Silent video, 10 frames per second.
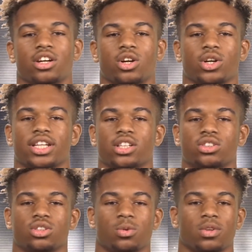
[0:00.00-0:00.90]
to hurt or
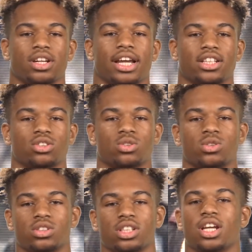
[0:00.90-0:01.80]
kill someone at
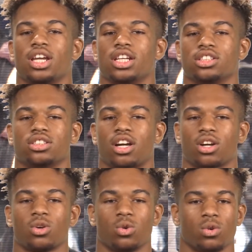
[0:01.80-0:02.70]
school is
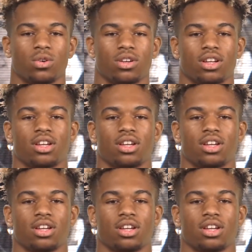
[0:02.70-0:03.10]
not cool.